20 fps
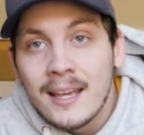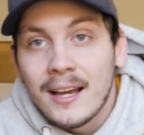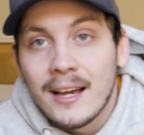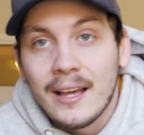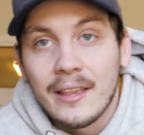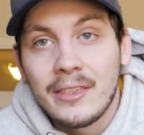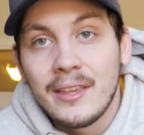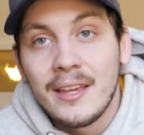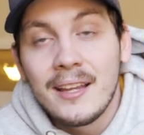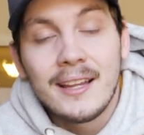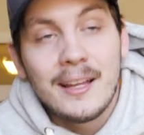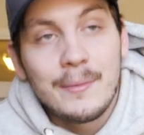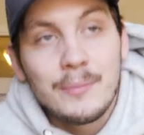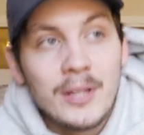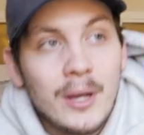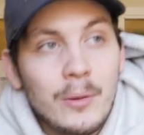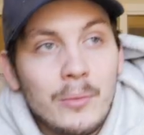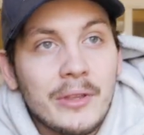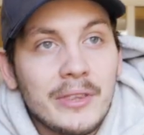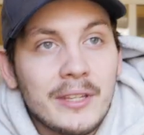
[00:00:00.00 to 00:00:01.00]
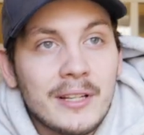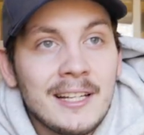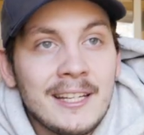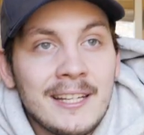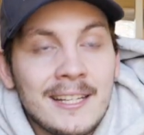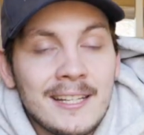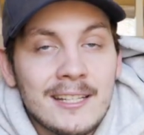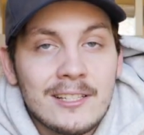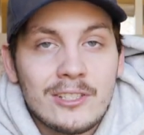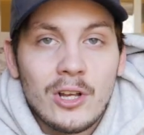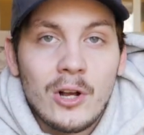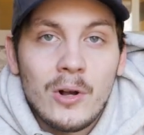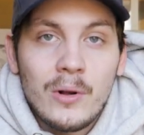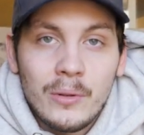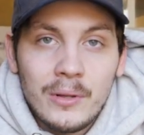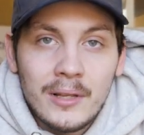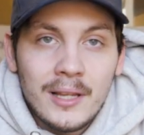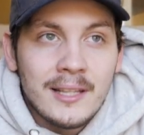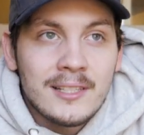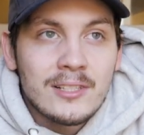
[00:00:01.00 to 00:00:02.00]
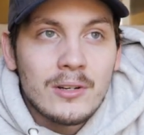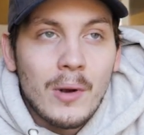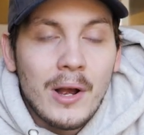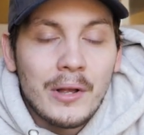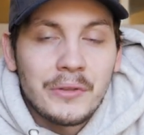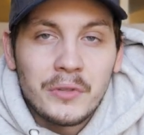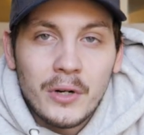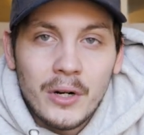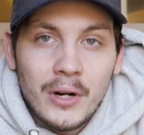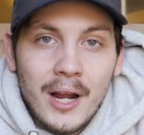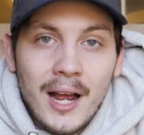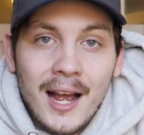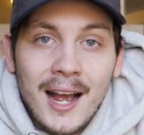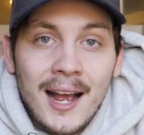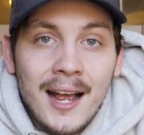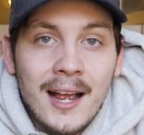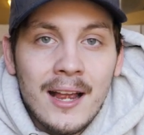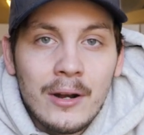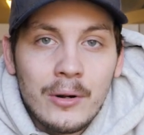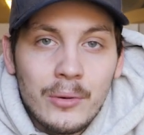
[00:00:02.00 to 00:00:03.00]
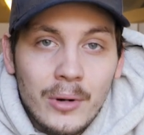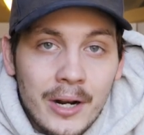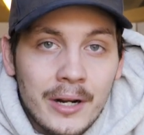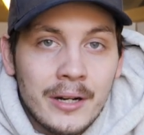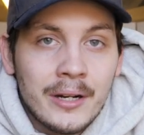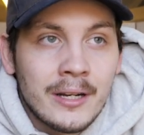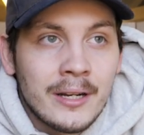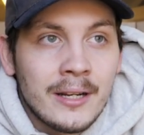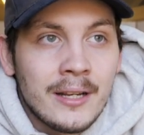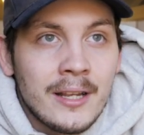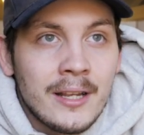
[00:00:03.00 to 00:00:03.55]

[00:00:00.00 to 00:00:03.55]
I think I'm done with the cleaning, so let's go out for a run.